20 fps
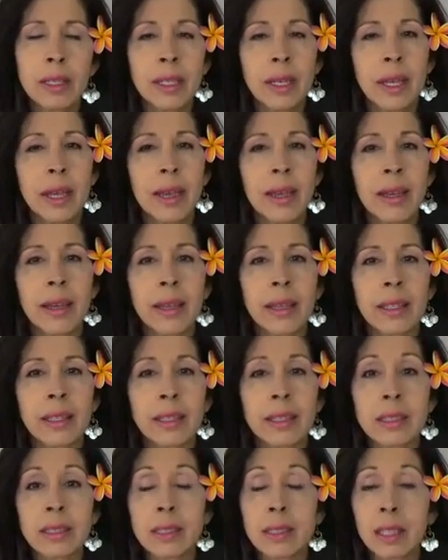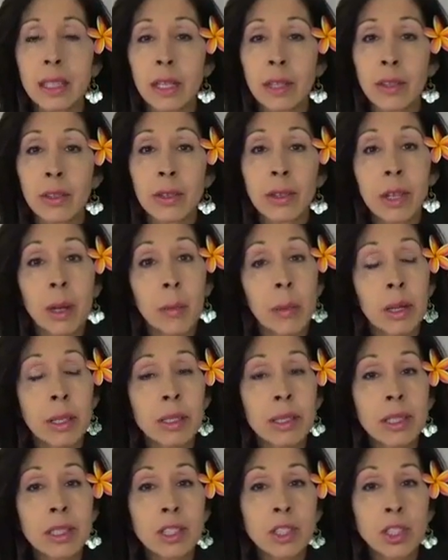and come on
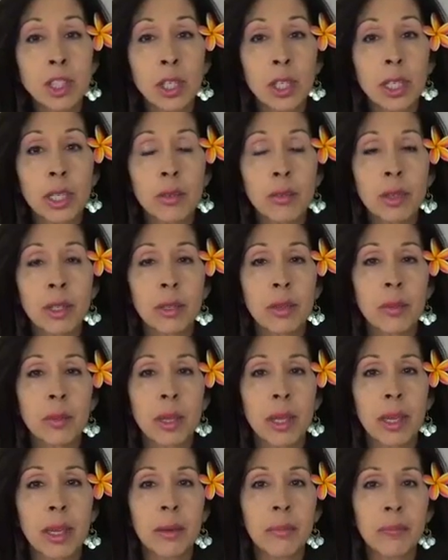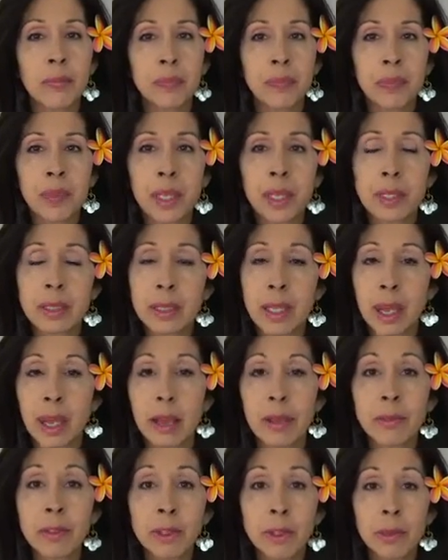this journey with me because I
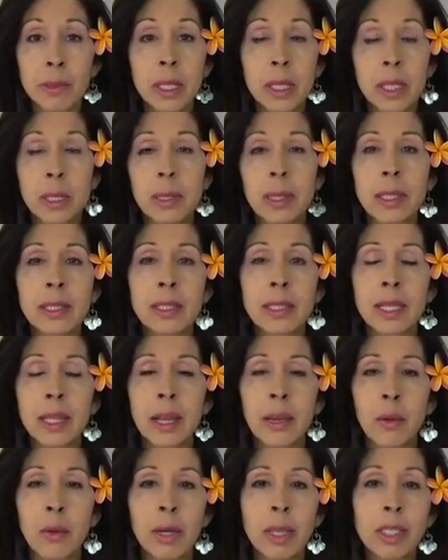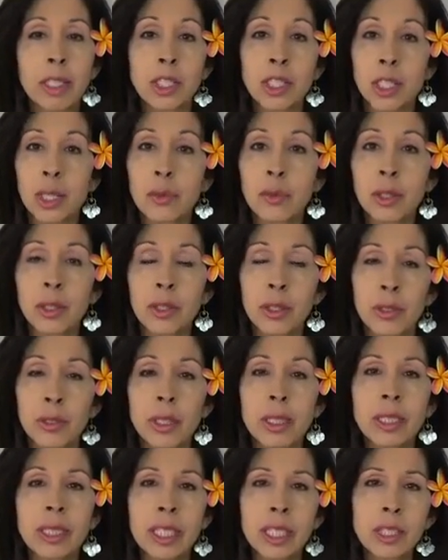have so many things that I want to share with you
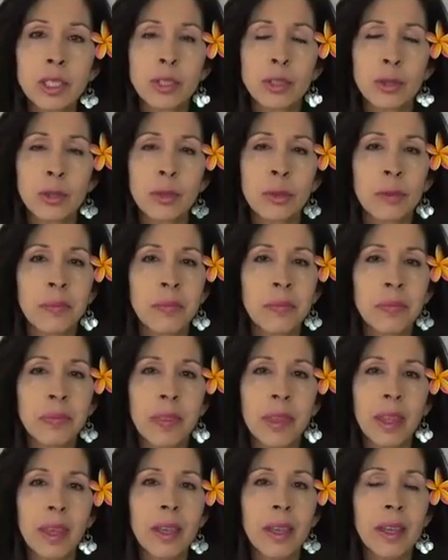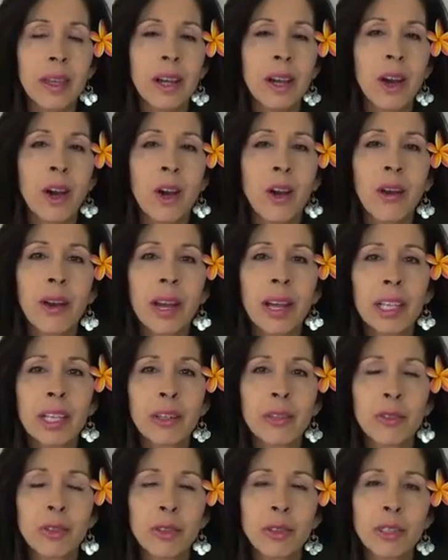and teach you. All right,
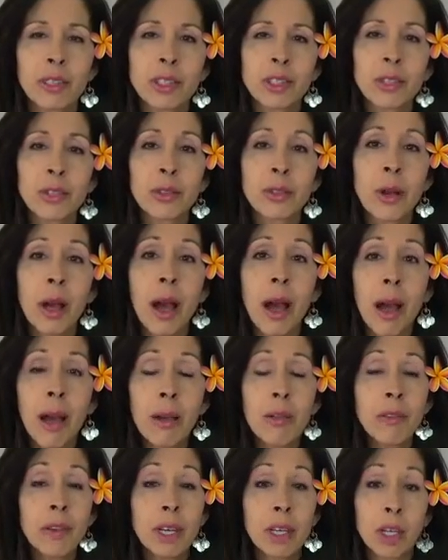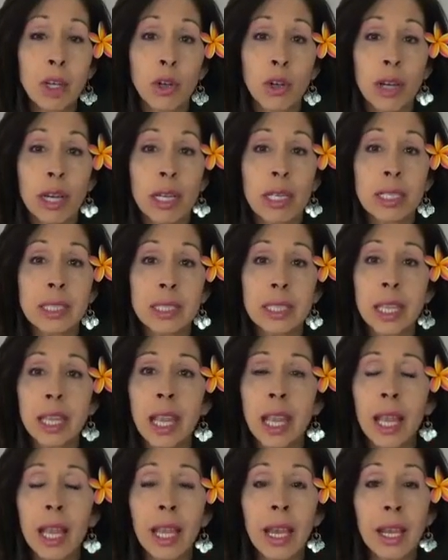you folks, you have a great
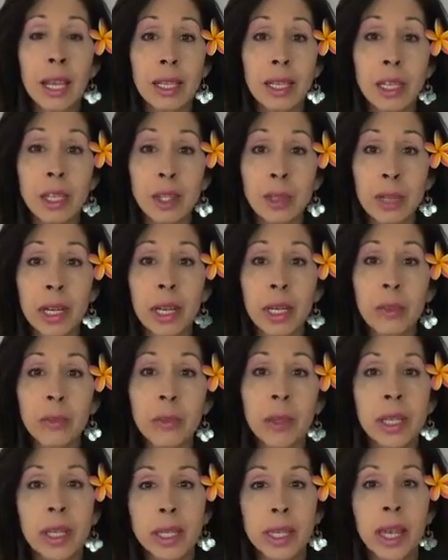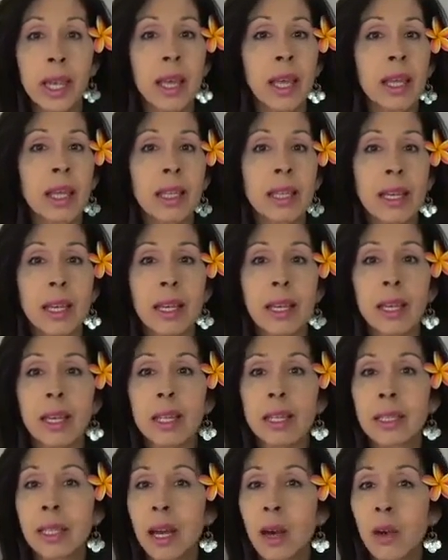day and a great weekend,
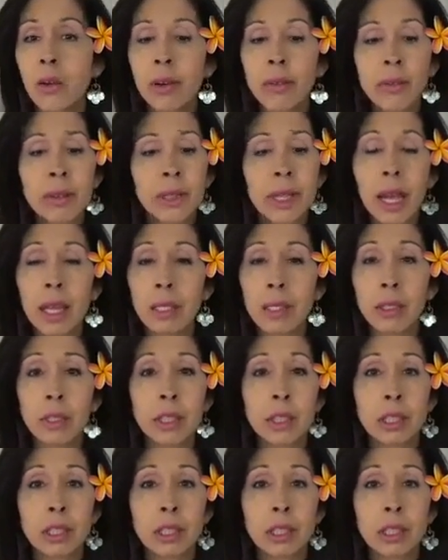and however that looks